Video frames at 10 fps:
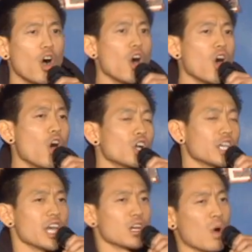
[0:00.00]
Oh,
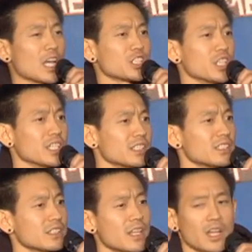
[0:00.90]
okay,
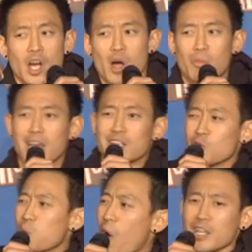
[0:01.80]
gracias. I'm like,
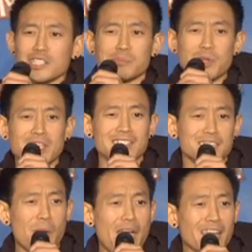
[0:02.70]
dude, why are you speaking
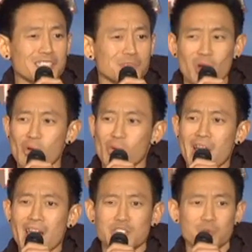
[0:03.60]
Spanish, bro? We're
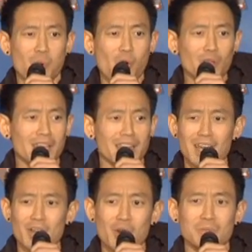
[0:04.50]
at Chipotle,
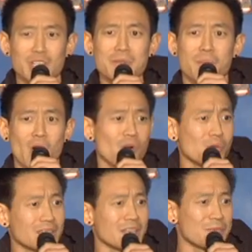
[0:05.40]
not Home Depot.
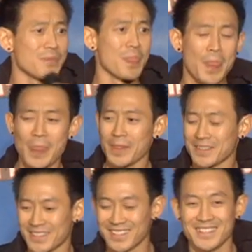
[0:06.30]
What
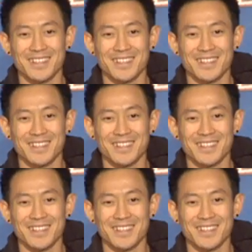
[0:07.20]
the...